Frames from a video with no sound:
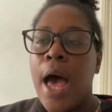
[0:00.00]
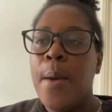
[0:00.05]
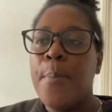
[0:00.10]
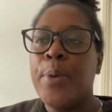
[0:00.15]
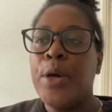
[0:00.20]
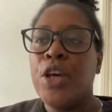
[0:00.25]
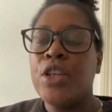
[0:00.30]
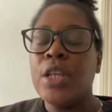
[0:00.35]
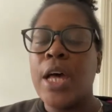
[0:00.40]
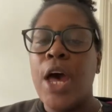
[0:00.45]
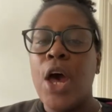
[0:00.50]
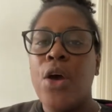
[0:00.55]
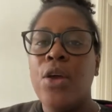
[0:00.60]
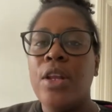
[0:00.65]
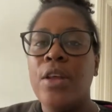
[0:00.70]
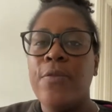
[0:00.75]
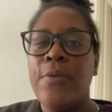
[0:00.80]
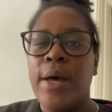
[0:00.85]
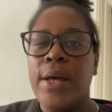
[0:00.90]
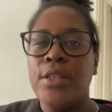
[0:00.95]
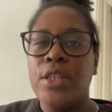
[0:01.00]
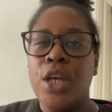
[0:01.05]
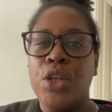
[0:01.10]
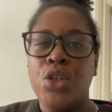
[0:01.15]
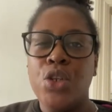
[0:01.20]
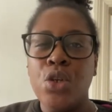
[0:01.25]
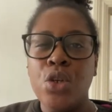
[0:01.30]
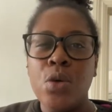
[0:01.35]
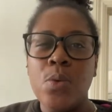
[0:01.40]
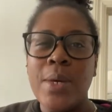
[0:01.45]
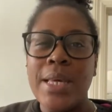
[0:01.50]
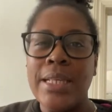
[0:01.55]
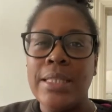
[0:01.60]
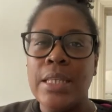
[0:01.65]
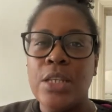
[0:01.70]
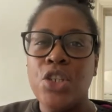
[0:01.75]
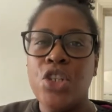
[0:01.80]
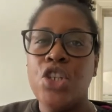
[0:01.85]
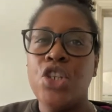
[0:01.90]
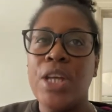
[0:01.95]
because I only found her 2 weeks
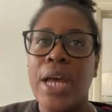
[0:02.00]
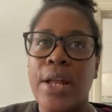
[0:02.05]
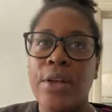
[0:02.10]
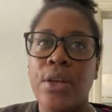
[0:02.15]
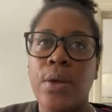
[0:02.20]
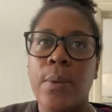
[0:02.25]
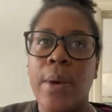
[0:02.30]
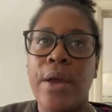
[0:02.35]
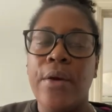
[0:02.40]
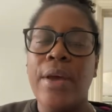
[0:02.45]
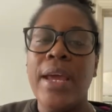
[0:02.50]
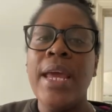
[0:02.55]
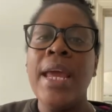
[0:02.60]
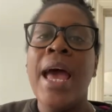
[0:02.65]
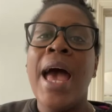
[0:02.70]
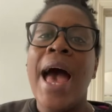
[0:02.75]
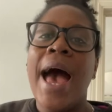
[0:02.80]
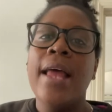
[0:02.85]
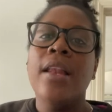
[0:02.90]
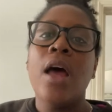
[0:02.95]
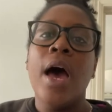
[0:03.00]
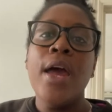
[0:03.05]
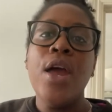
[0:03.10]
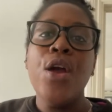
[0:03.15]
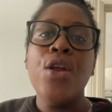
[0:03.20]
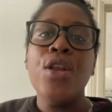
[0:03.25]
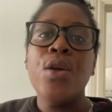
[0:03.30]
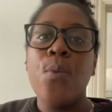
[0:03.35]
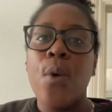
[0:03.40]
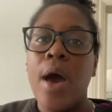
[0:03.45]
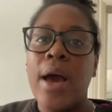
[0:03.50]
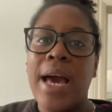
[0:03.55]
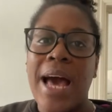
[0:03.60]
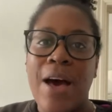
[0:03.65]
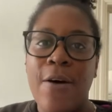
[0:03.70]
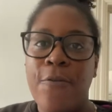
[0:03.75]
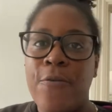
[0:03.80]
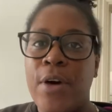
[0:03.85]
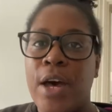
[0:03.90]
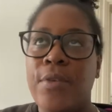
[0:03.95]
into January. And I only work
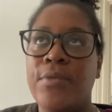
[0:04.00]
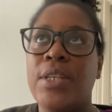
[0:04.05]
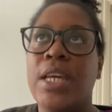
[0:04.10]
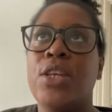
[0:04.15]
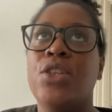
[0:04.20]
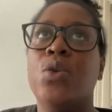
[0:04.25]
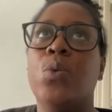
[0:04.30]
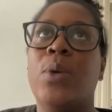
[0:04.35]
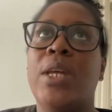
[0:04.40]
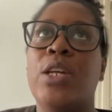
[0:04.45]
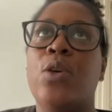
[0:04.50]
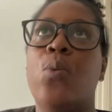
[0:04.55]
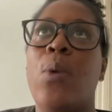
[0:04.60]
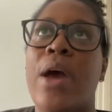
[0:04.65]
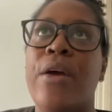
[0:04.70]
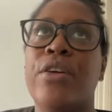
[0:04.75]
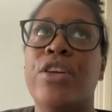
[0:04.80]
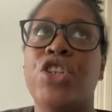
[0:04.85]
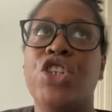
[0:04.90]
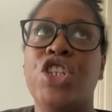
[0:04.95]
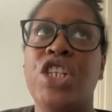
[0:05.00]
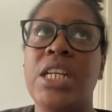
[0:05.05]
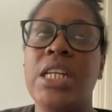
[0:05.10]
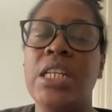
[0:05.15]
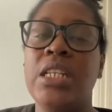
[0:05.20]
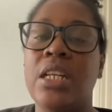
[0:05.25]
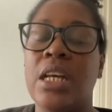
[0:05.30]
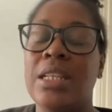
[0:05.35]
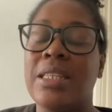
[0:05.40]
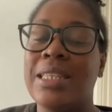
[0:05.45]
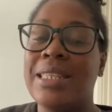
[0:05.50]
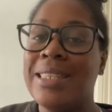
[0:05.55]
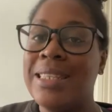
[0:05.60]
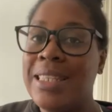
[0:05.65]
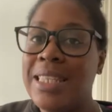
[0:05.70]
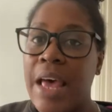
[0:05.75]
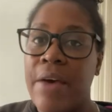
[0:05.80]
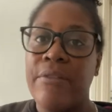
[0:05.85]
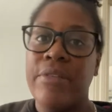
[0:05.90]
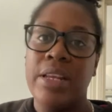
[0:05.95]
out 5 days a week, whereas she does
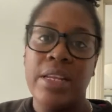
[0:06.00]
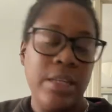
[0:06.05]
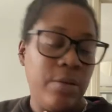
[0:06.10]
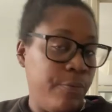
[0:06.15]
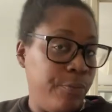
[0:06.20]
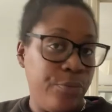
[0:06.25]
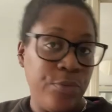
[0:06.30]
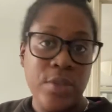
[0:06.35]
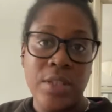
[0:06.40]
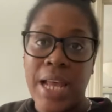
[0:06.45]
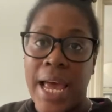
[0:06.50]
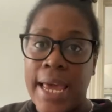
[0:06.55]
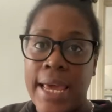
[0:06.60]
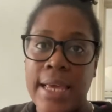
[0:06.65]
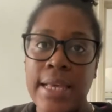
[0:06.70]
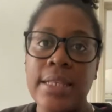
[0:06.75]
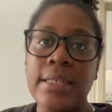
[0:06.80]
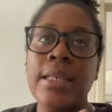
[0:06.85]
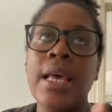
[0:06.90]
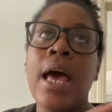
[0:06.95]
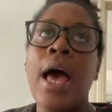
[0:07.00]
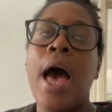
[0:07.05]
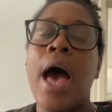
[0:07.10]
7 days.